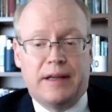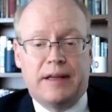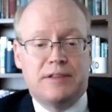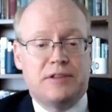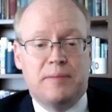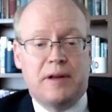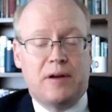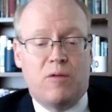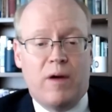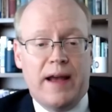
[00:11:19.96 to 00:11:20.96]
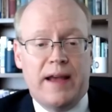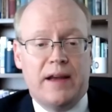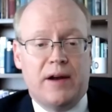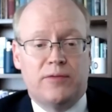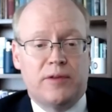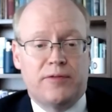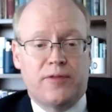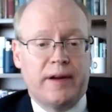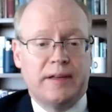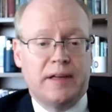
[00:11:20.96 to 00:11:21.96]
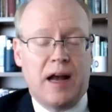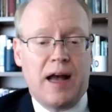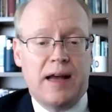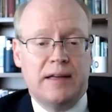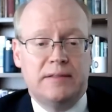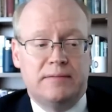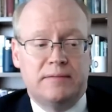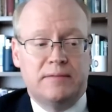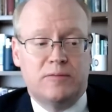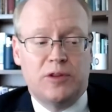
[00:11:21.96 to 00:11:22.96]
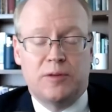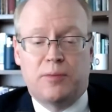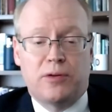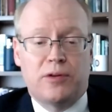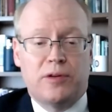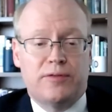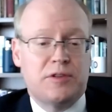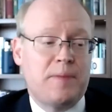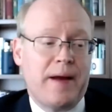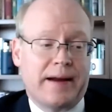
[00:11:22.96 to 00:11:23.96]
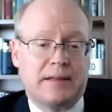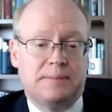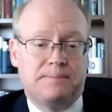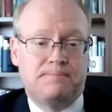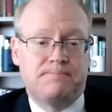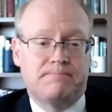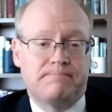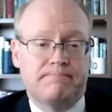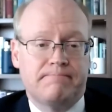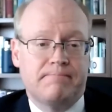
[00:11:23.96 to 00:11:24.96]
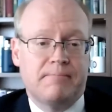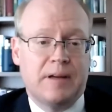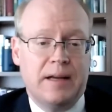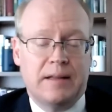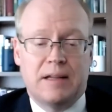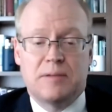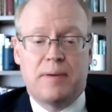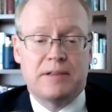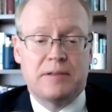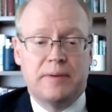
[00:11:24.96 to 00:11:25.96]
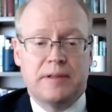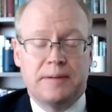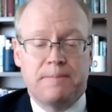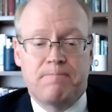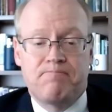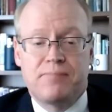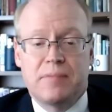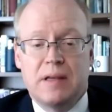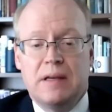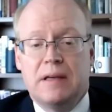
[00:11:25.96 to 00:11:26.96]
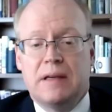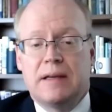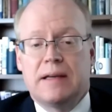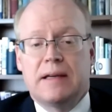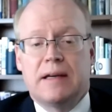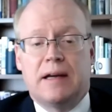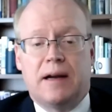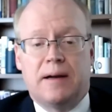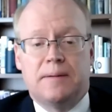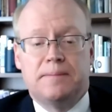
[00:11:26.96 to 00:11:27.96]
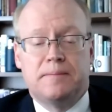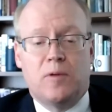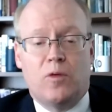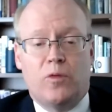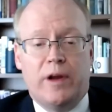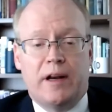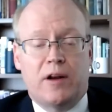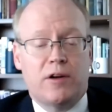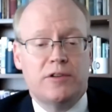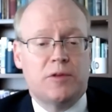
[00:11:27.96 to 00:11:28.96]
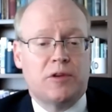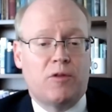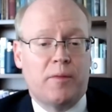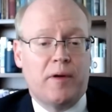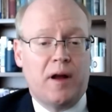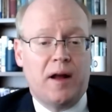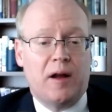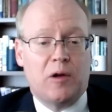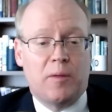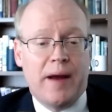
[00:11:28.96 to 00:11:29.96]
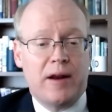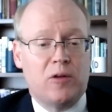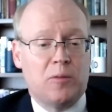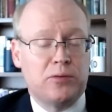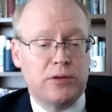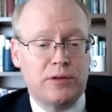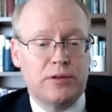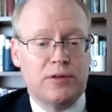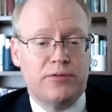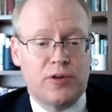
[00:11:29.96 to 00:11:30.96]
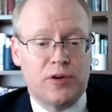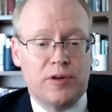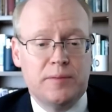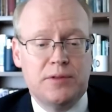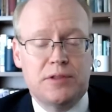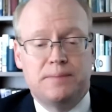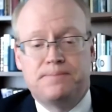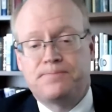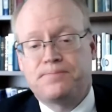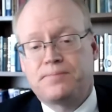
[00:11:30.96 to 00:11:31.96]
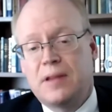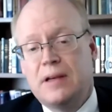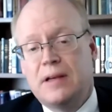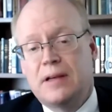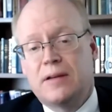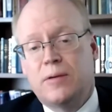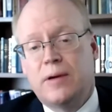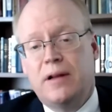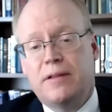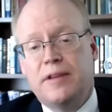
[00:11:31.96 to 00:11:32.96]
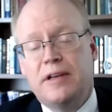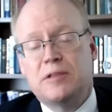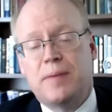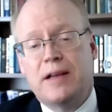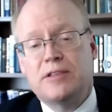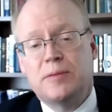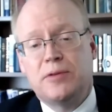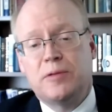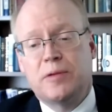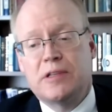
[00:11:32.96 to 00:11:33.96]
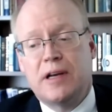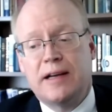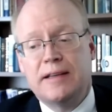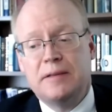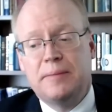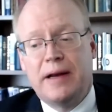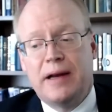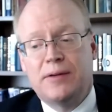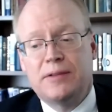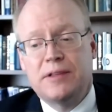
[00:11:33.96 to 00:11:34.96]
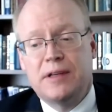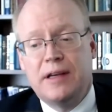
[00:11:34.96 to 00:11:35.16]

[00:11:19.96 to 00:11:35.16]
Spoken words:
Semitic way of referring to God with a plural of respect. Okay, that's a possibility. When it occurs with grammatical plural verbs, well, then it's possible that we're talking about